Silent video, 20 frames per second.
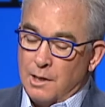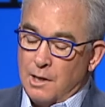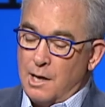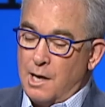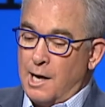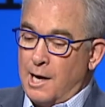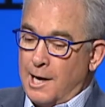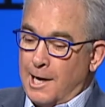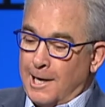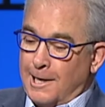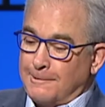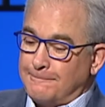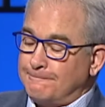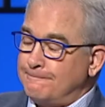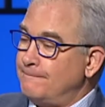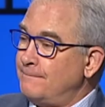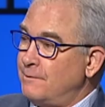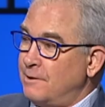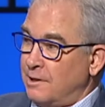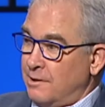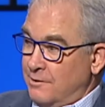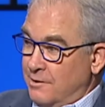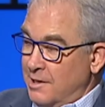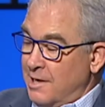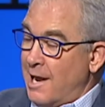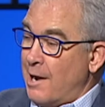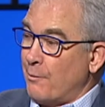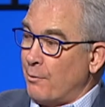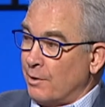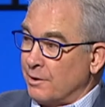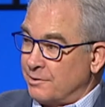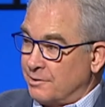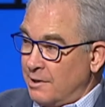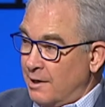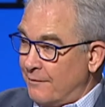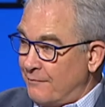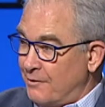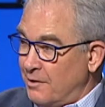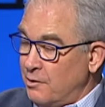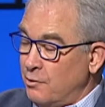the network
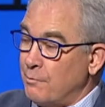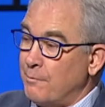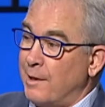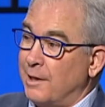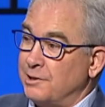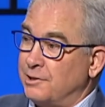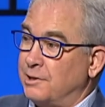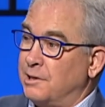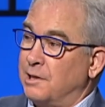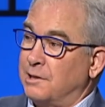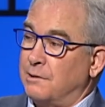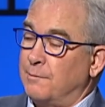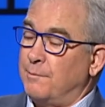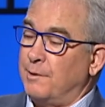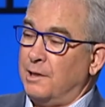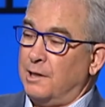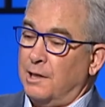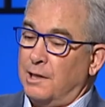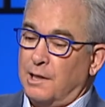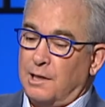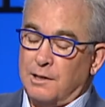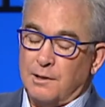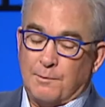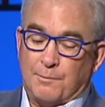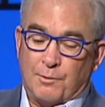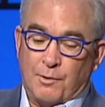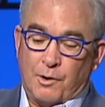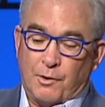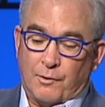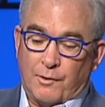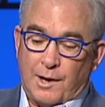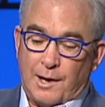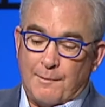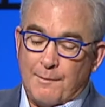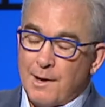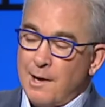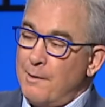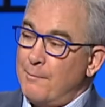stuff that you mentioned at the beginning of the program.